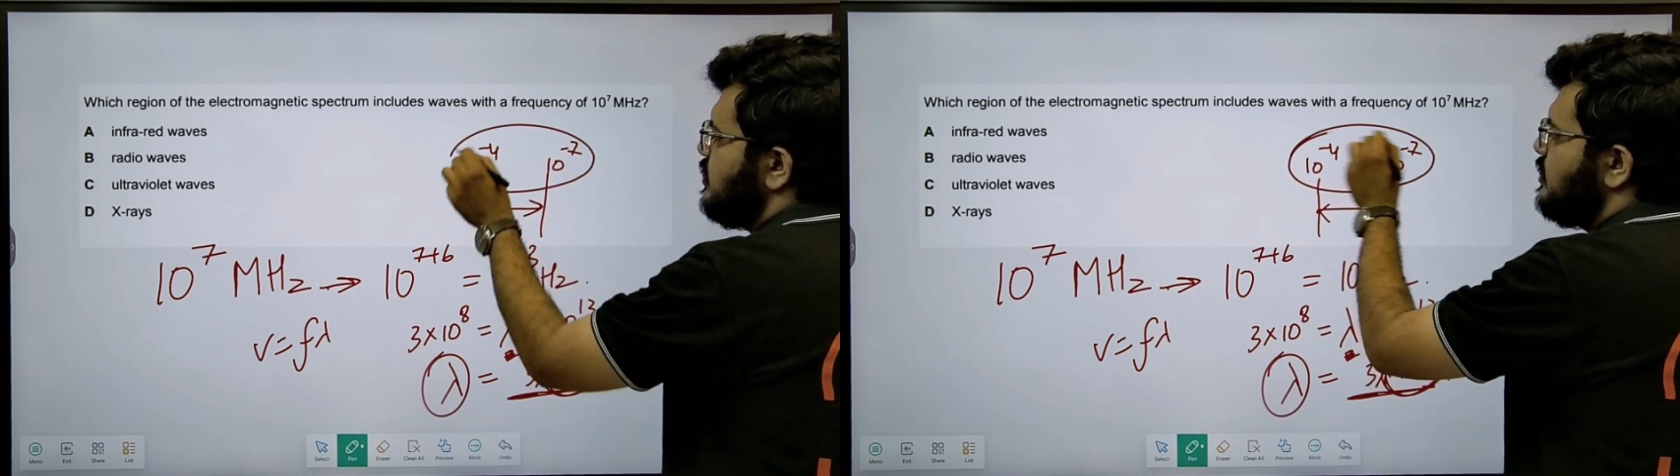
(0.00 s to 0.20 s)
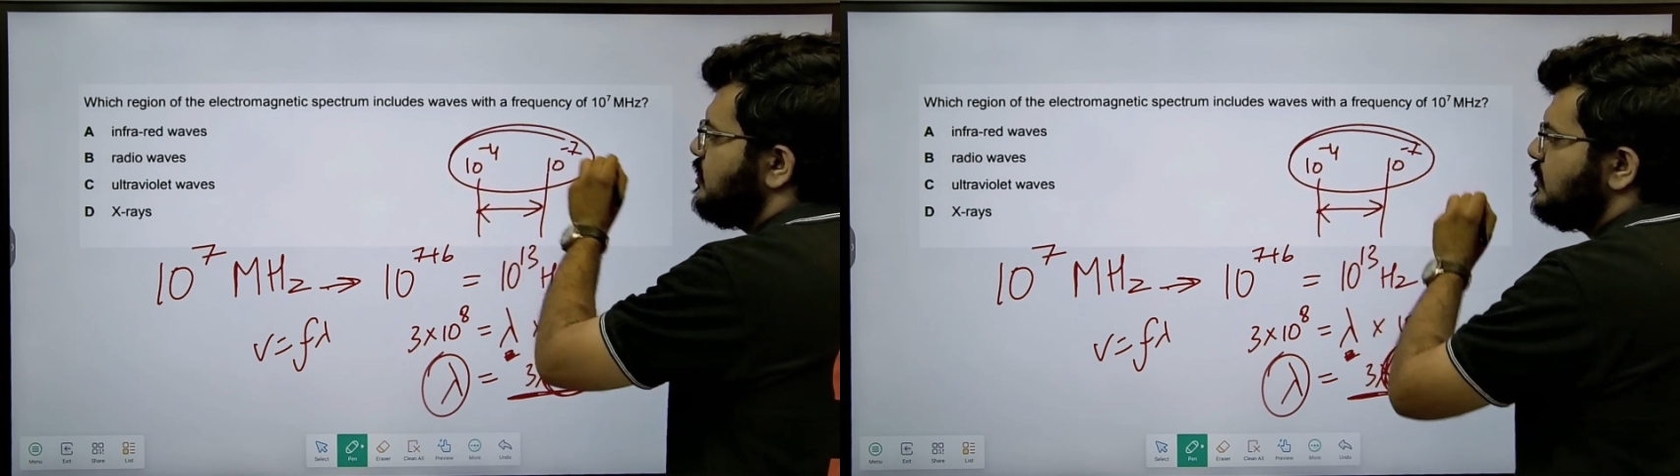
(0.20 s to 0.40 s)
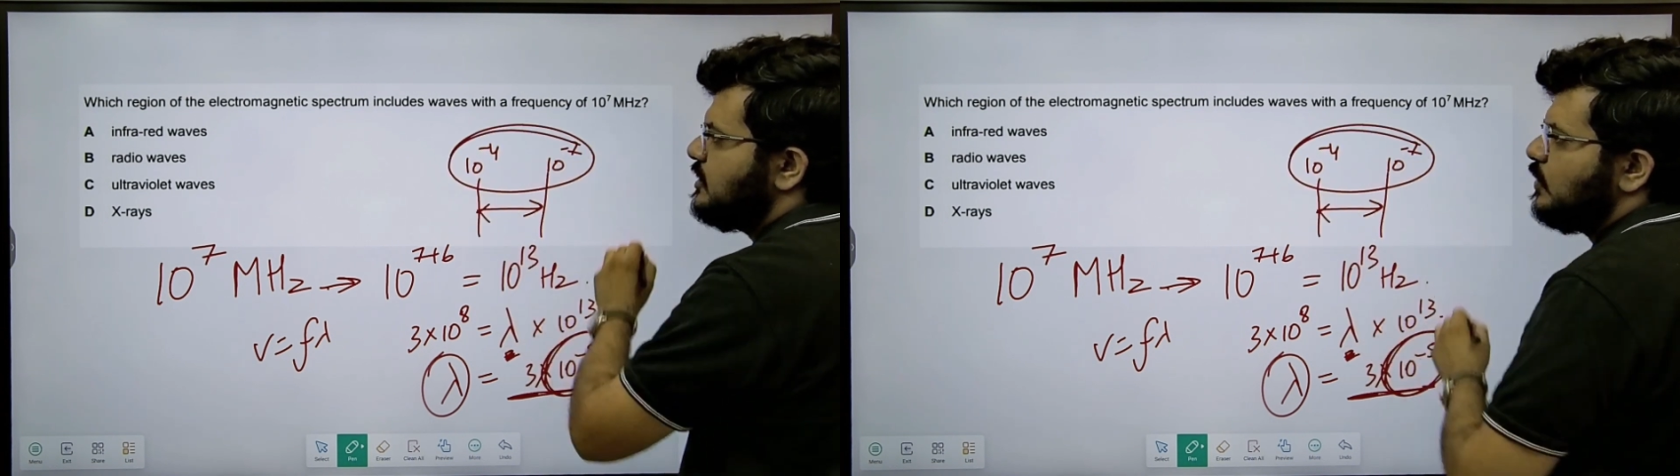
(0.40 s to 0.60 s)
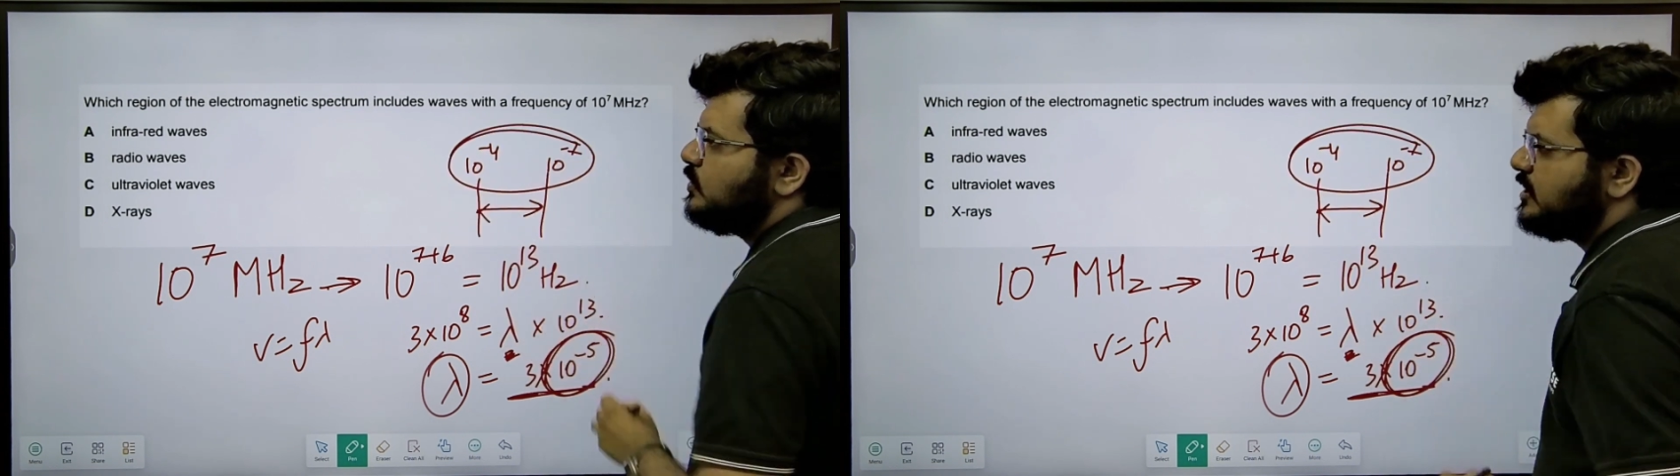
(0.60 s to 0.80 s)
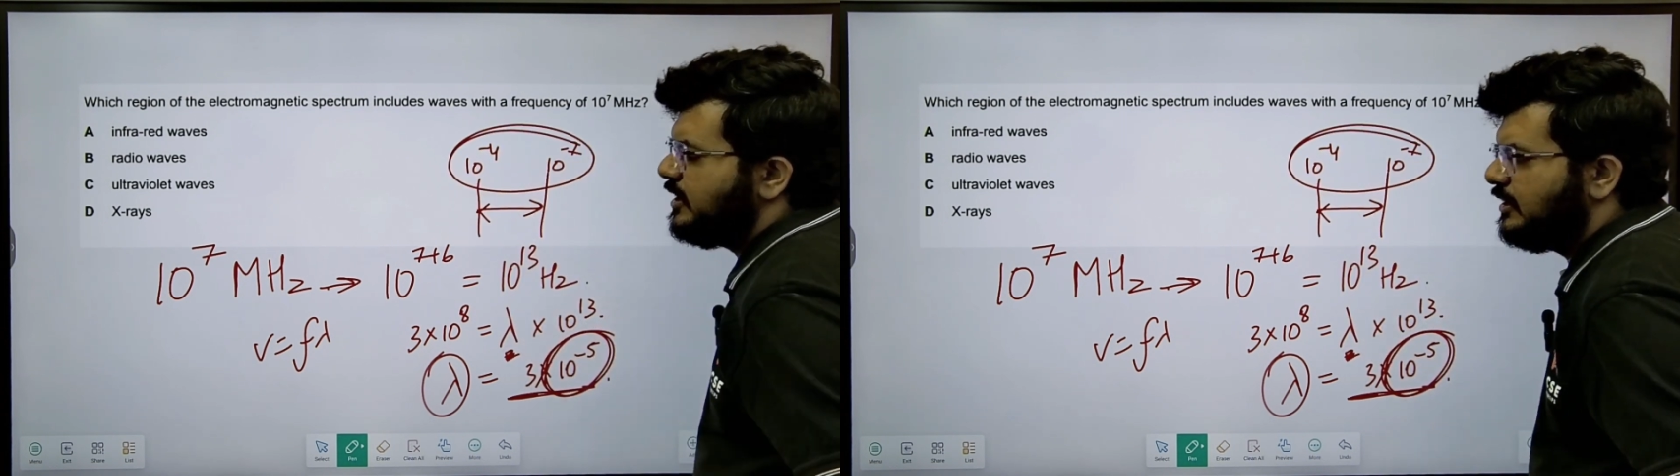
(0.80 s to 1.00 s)
This is
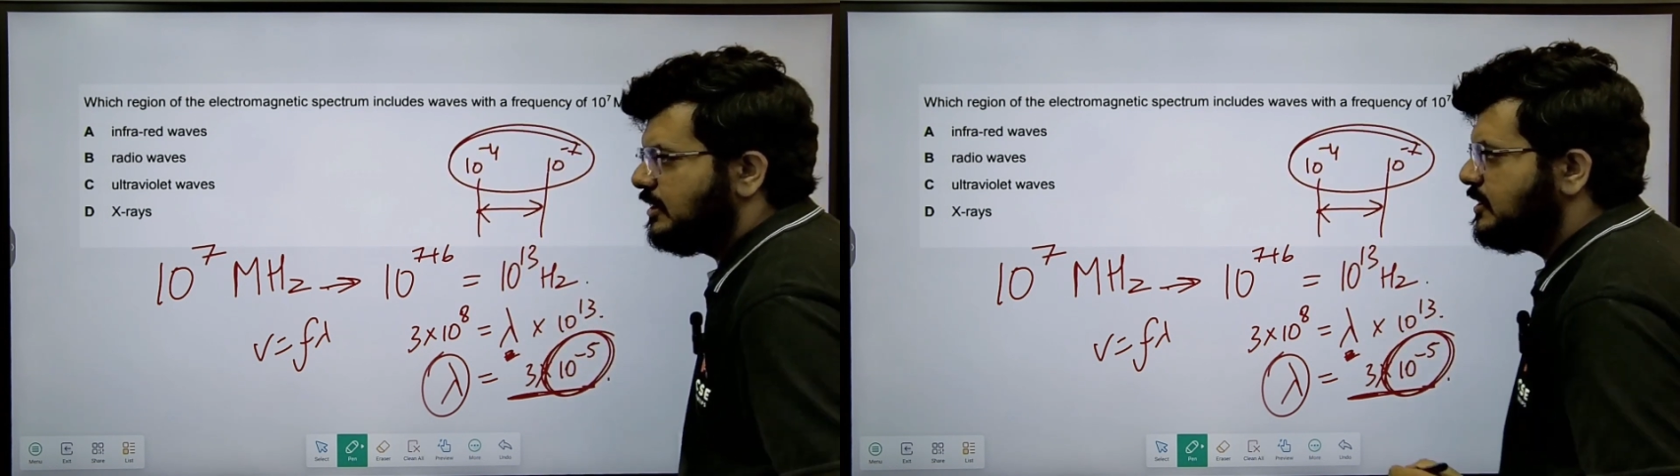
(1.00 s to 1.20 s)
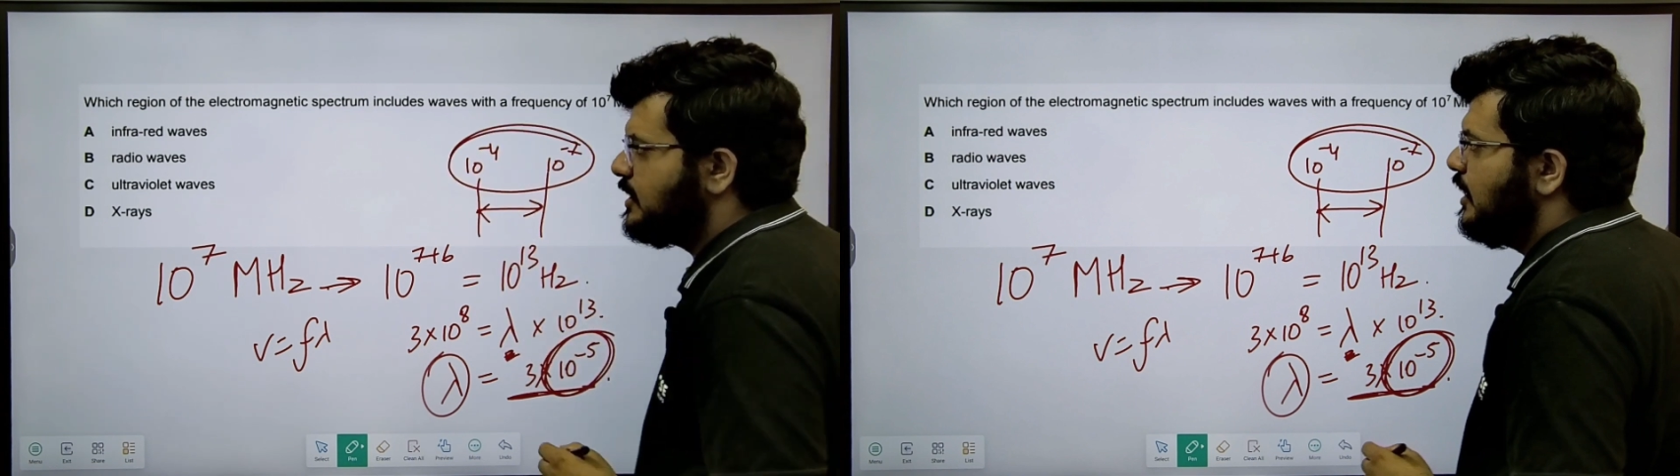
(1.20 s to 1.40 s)
outside this